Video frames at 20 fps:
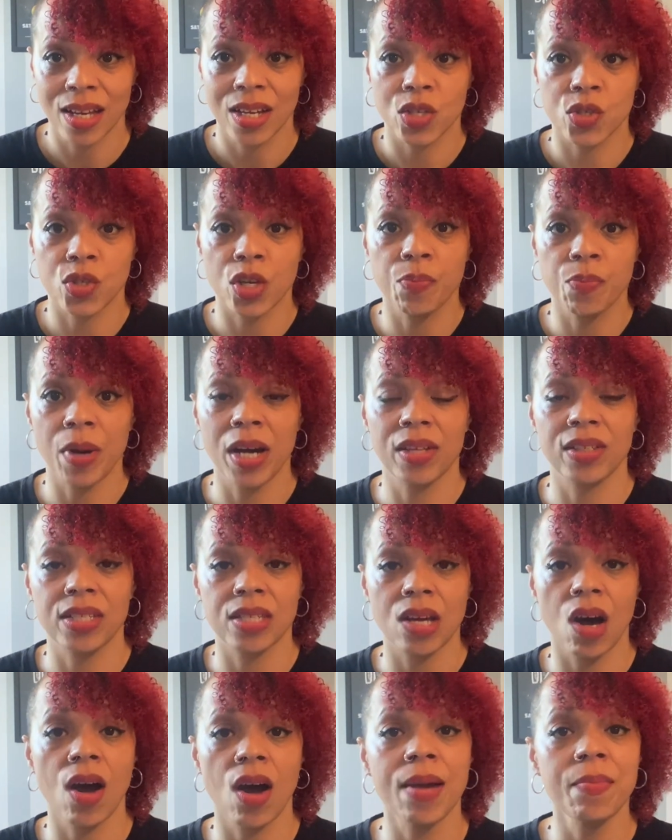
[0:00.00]
So by the
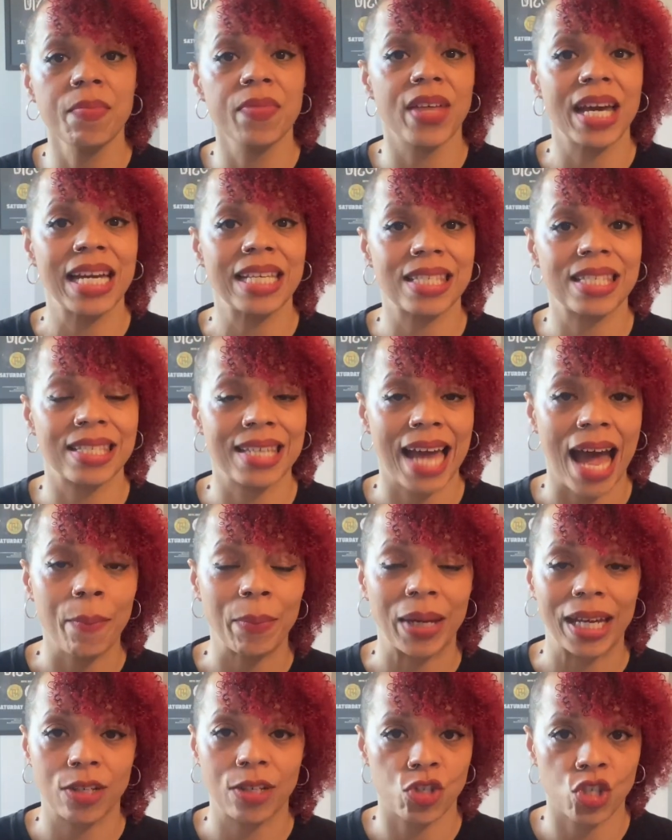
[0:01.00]
time there's
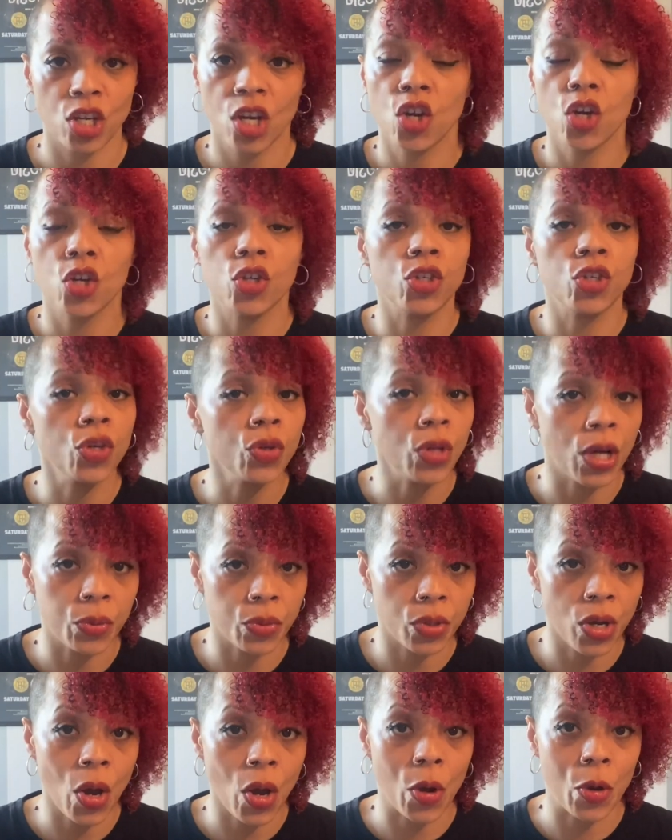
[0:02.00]
damage, you don't
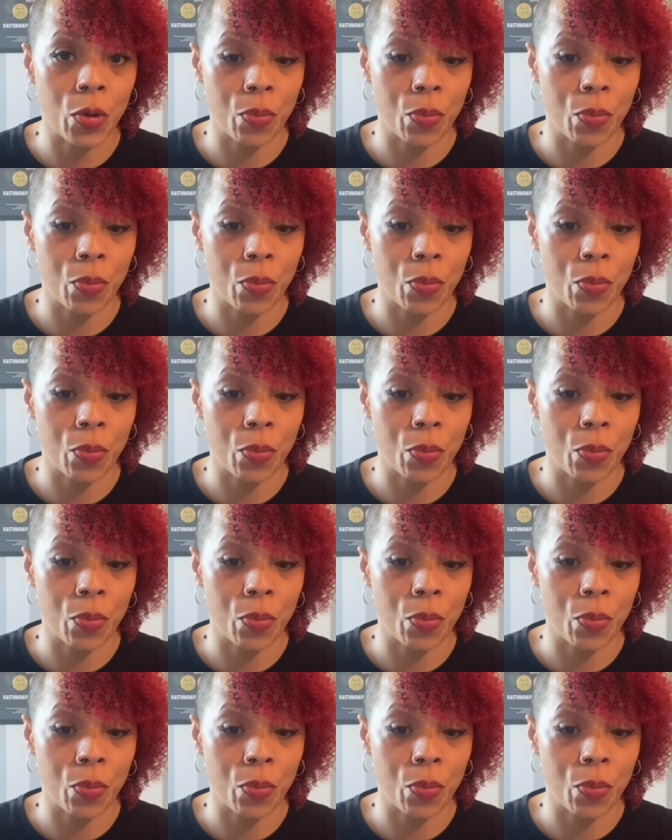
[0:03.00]
know